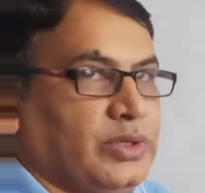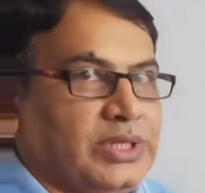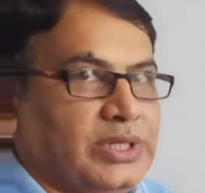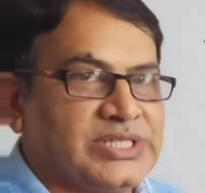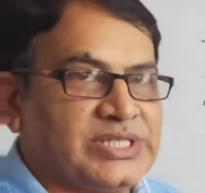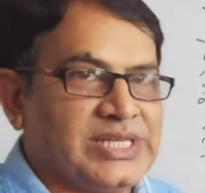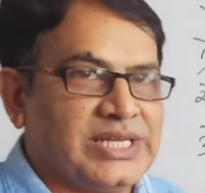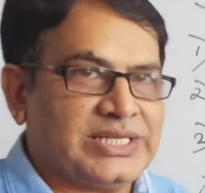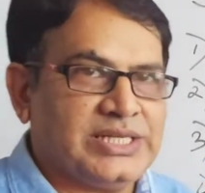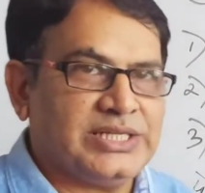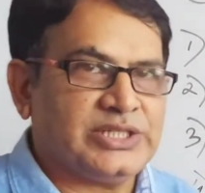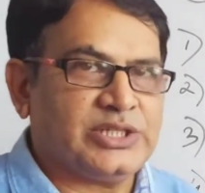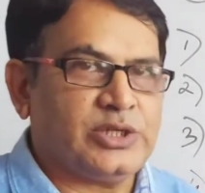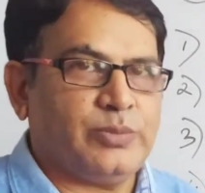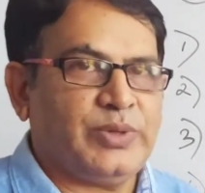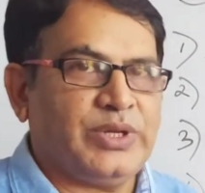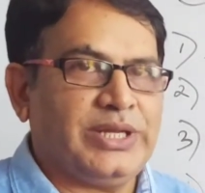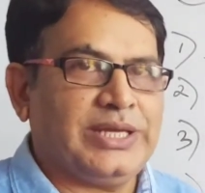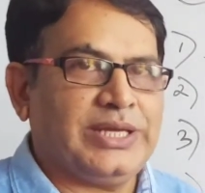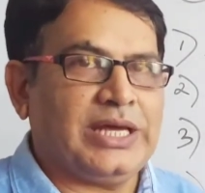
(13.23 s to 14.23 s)
The sectors
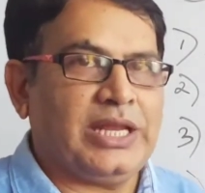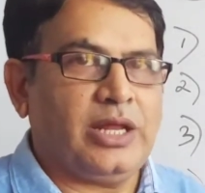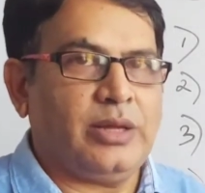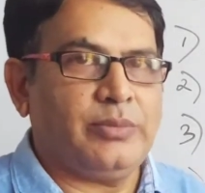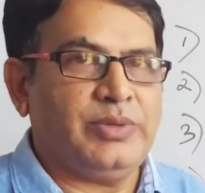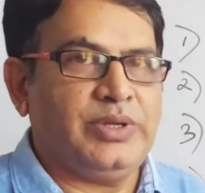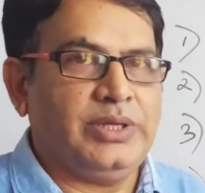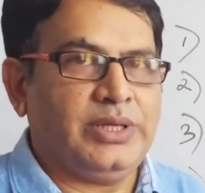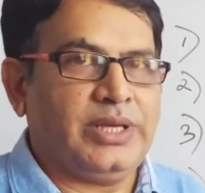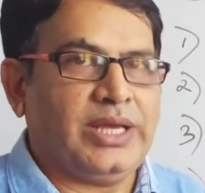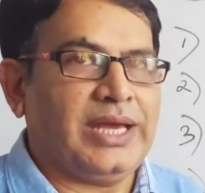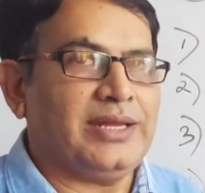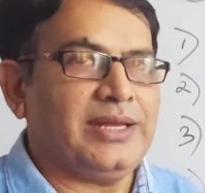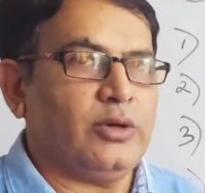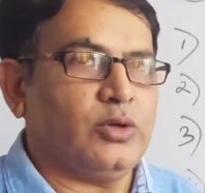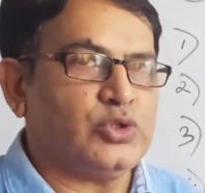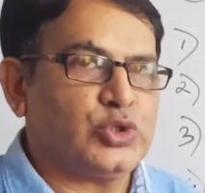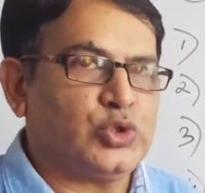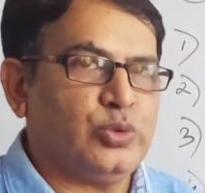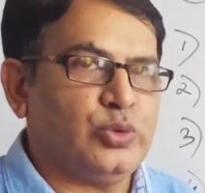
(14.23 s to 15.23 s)
of an economy can
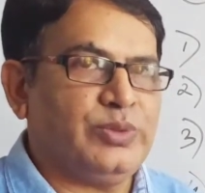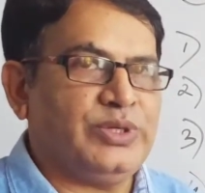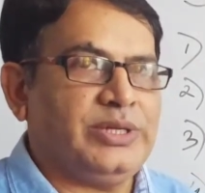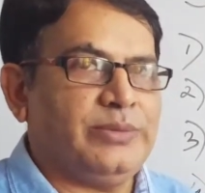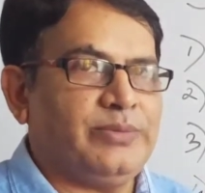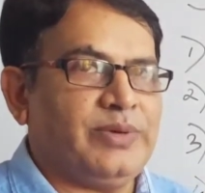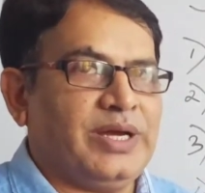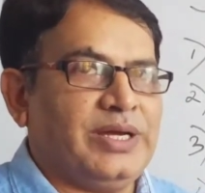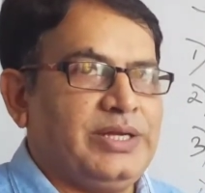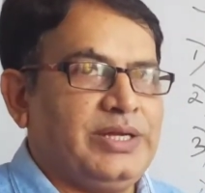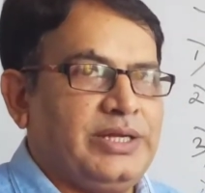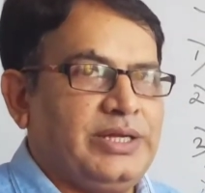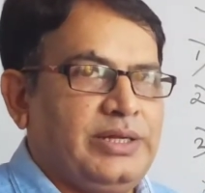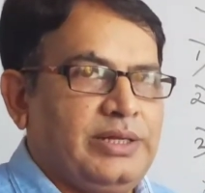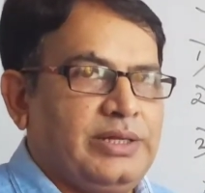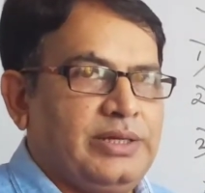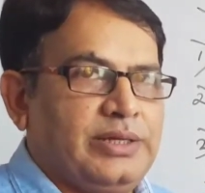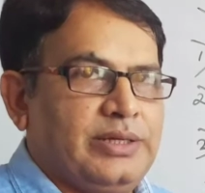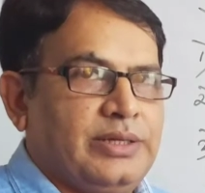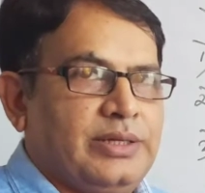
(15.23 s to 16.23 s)
also be divided
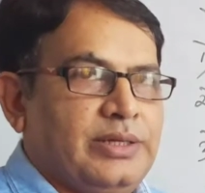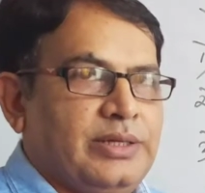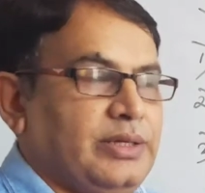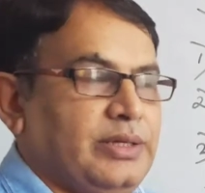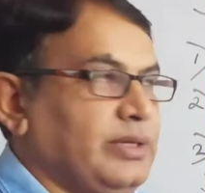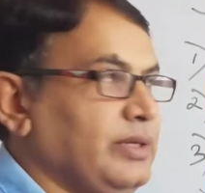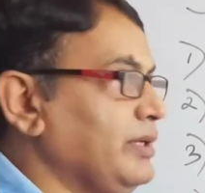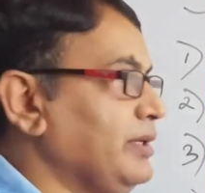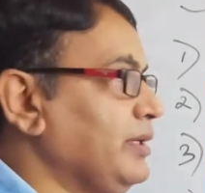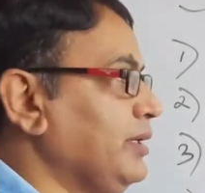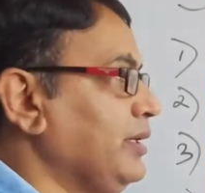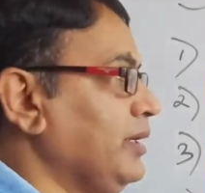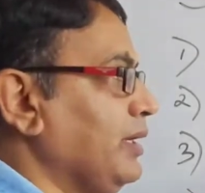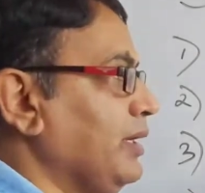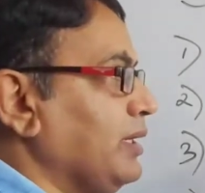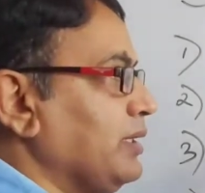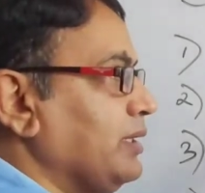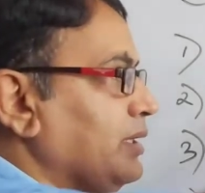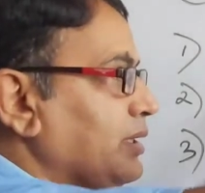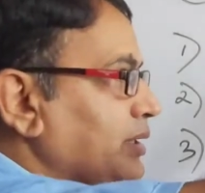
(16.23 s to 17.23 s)

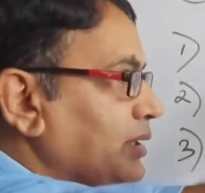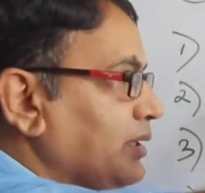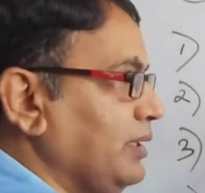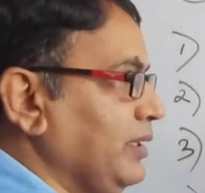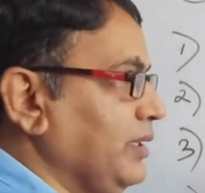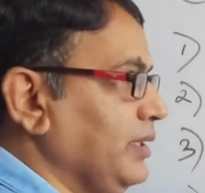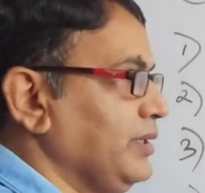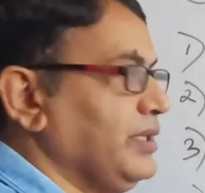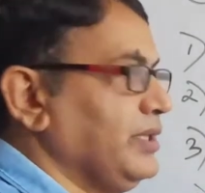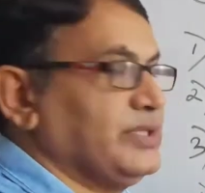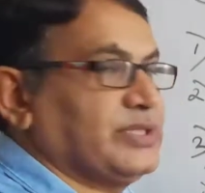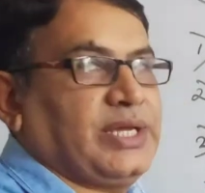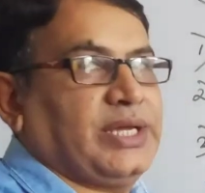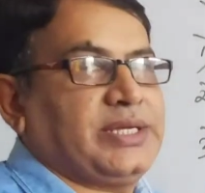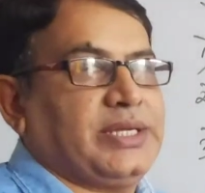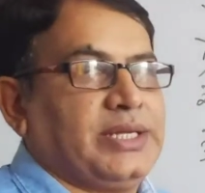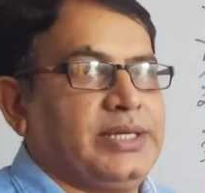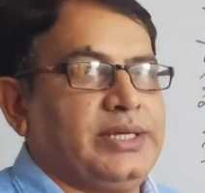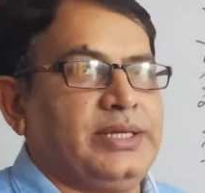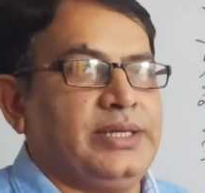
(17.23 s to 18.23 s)
under this
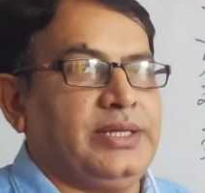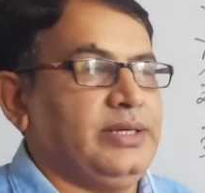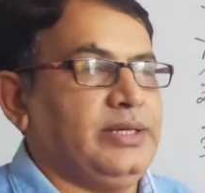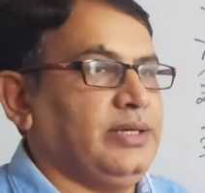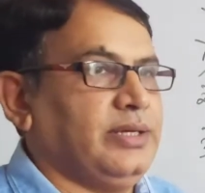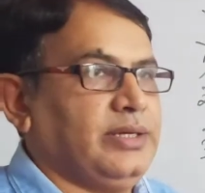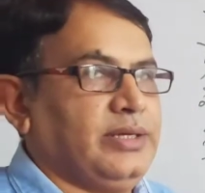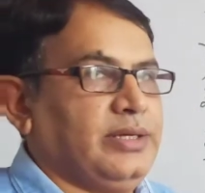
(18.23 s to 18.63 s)
category: